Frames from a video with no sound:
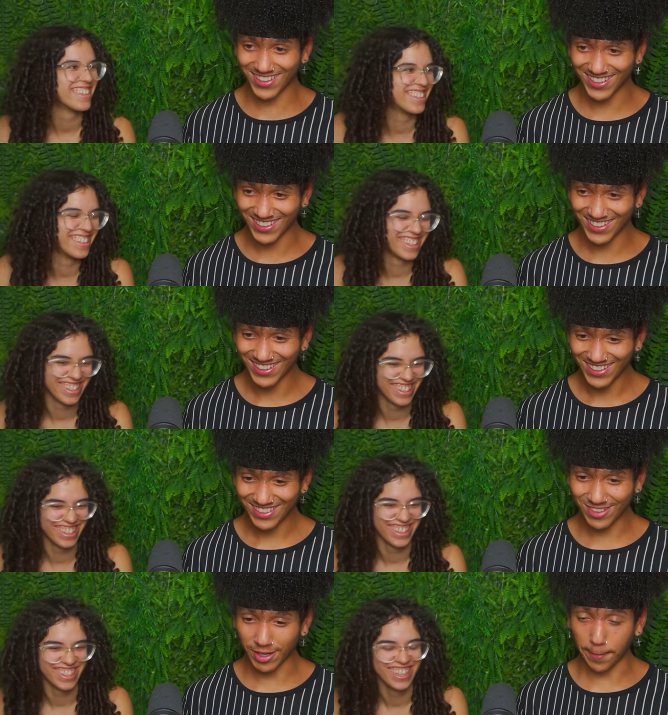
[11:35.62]

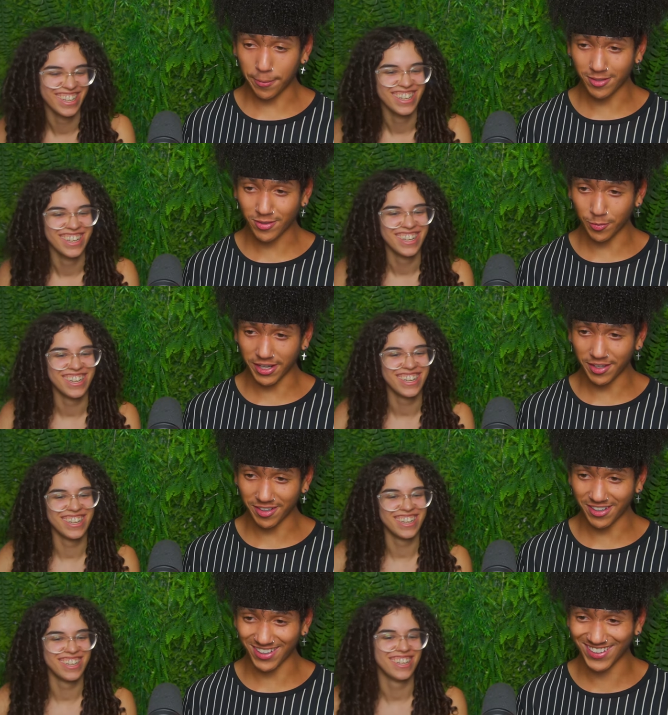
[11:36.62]
Speaker 1: Is he trying to persuade
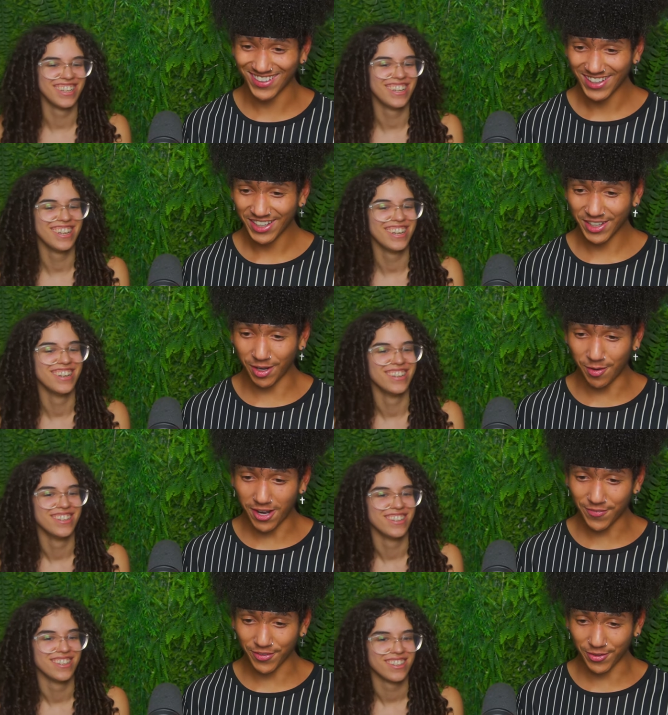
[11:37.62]
her to go
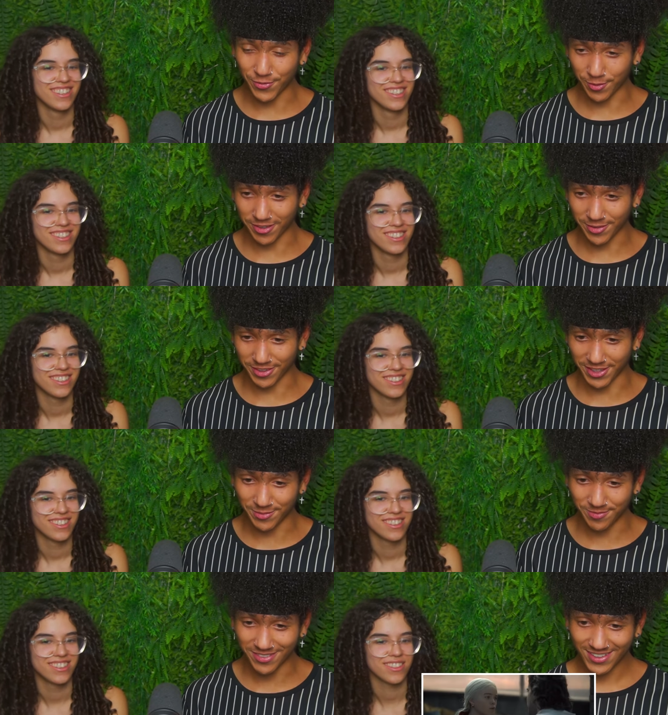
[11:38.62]
off in the forest with
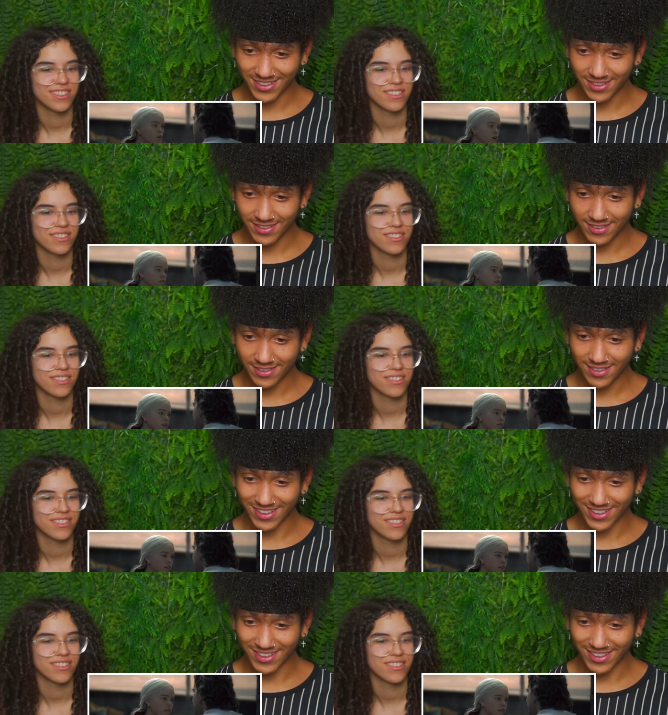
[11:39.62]
him? Are you asking